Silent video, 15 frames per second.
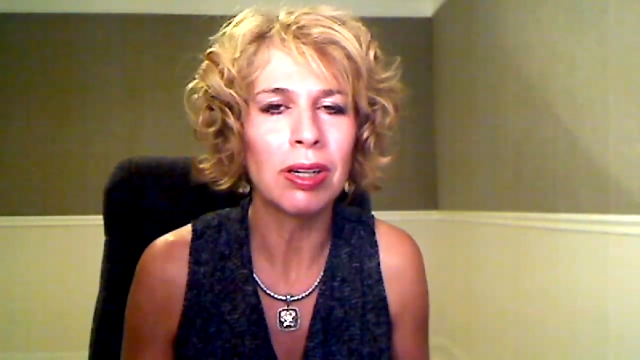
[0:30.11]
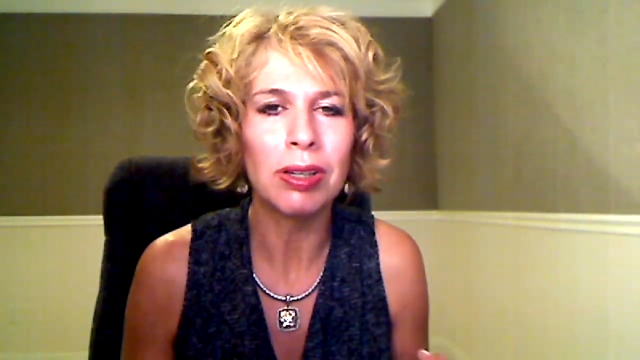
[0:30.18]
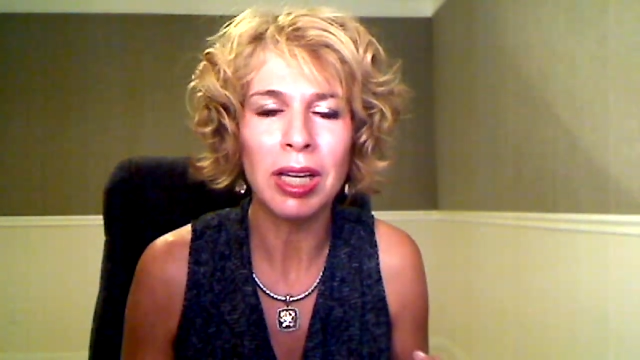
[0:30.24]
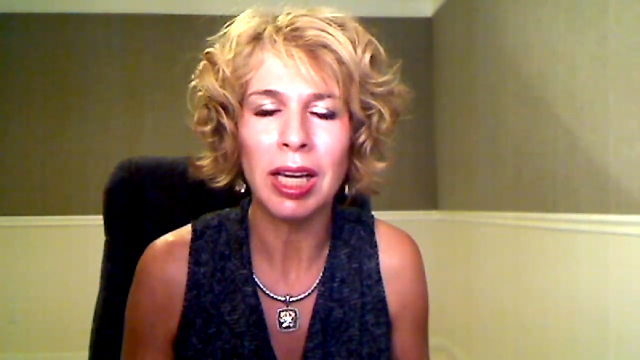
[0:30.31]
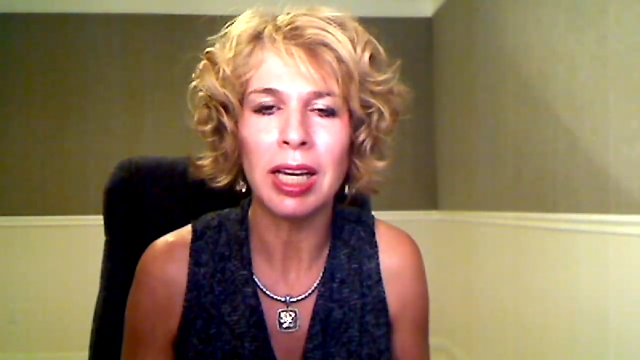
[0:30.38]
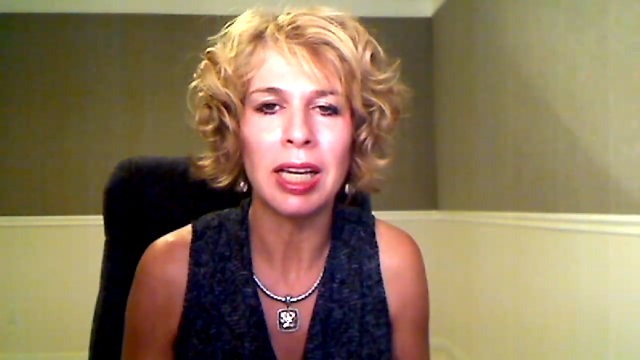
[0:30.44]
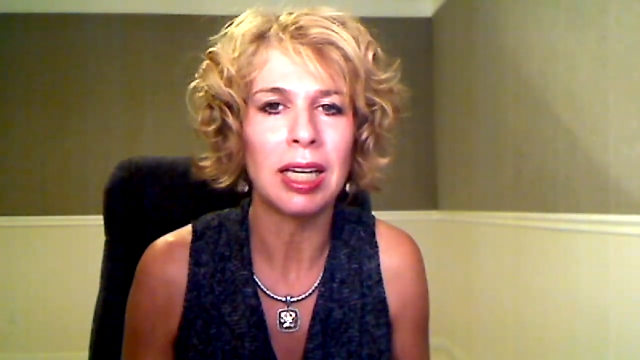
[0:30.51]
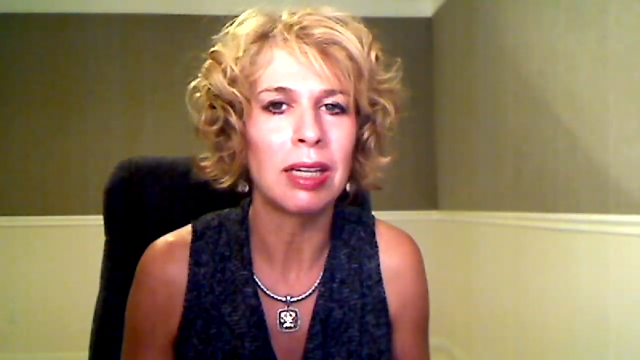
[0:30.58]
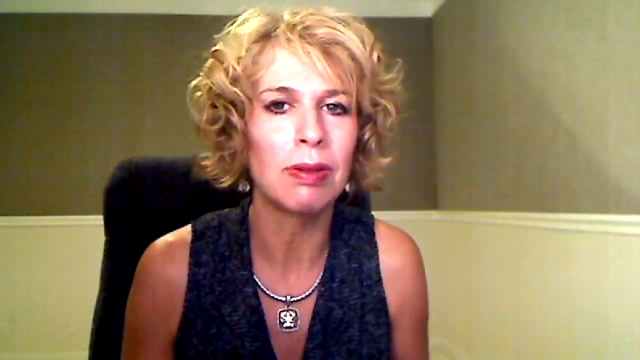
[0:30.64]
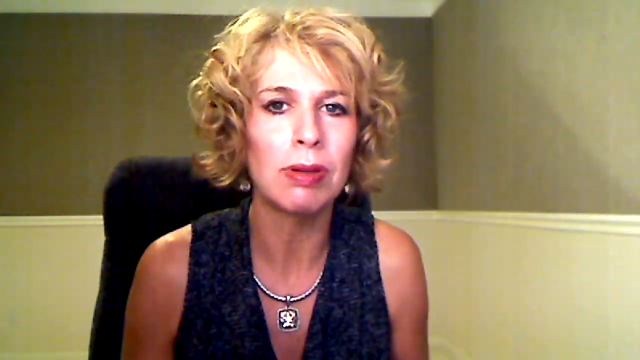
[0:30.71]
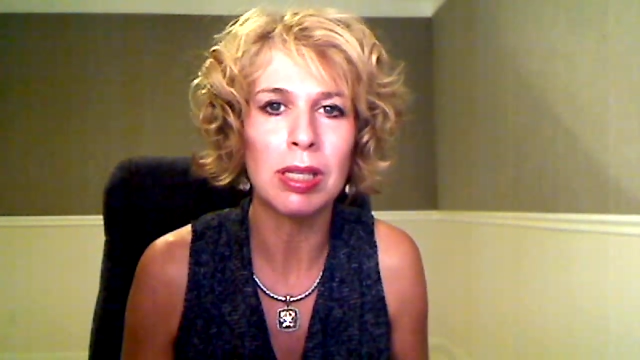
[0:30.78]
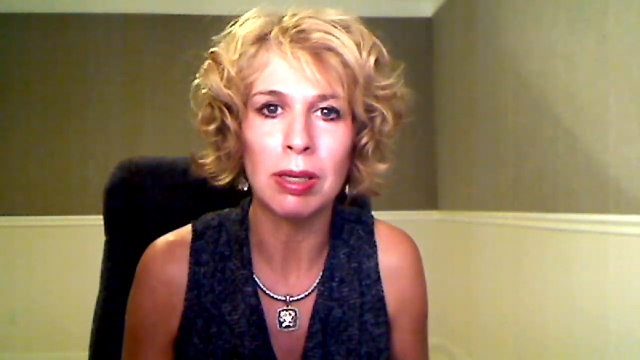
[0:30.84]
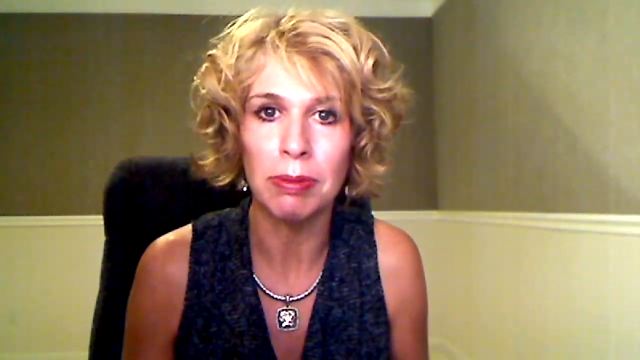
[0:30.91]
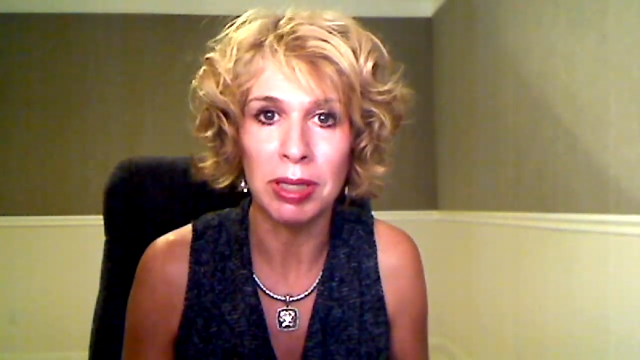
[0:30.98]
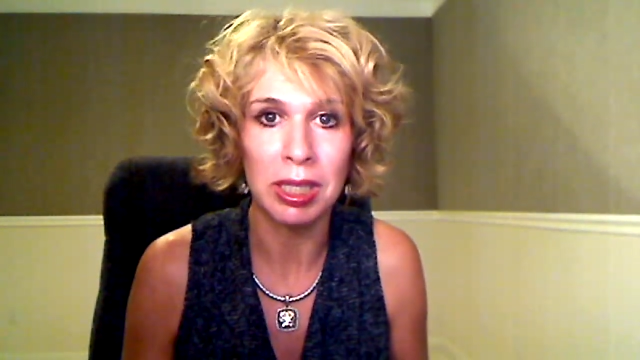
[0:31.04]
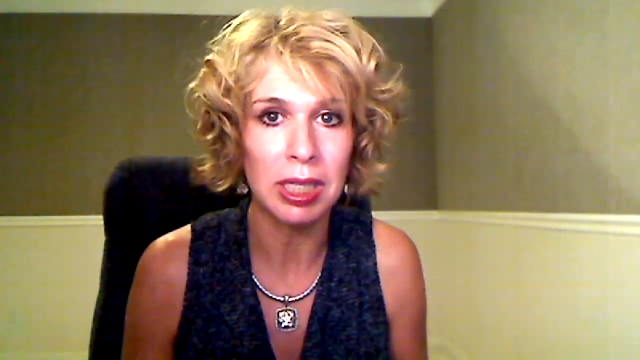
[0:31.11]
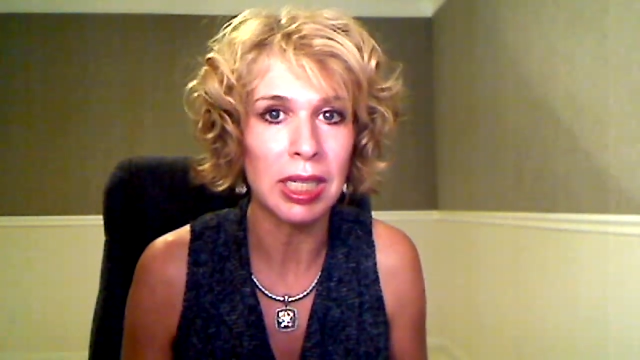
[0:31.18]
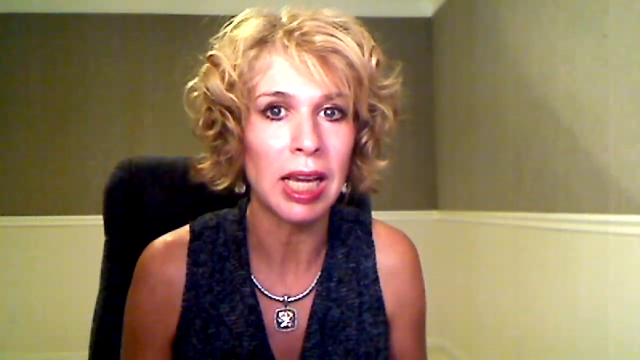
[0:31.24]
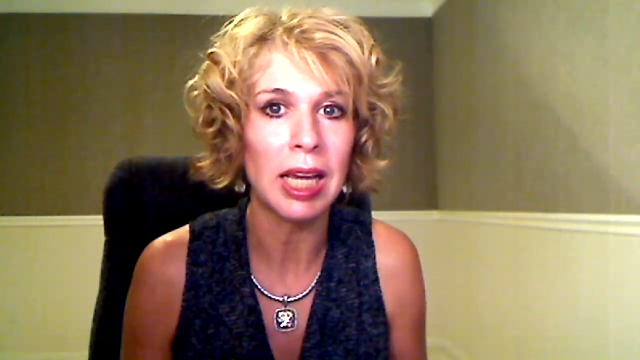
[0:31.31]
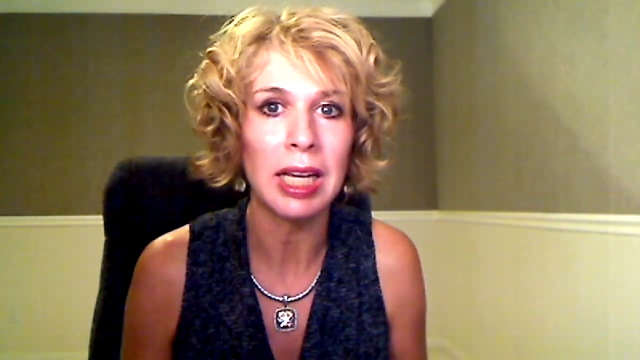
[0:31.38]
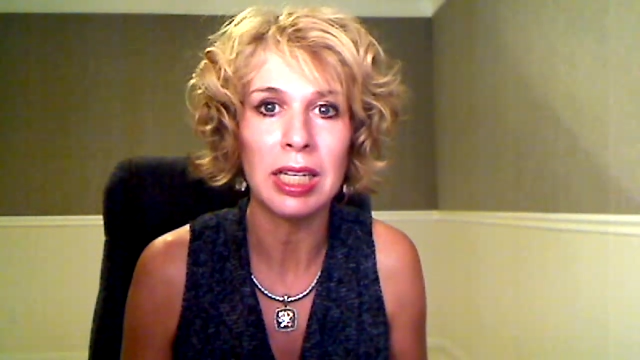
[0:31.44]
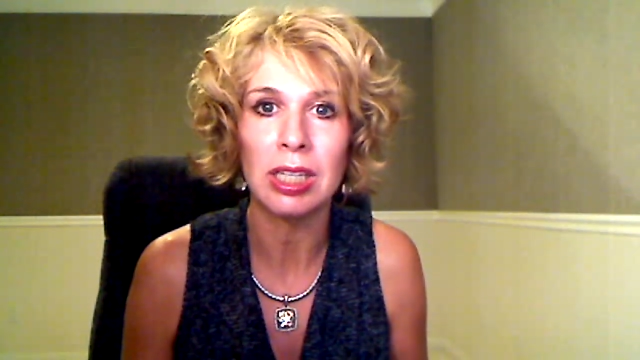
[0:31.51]
okay, it was a
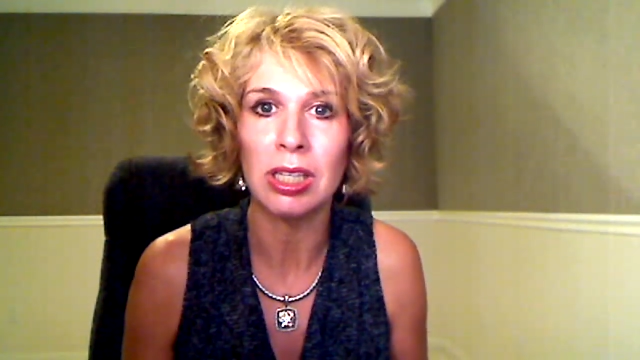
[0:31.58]
mistake.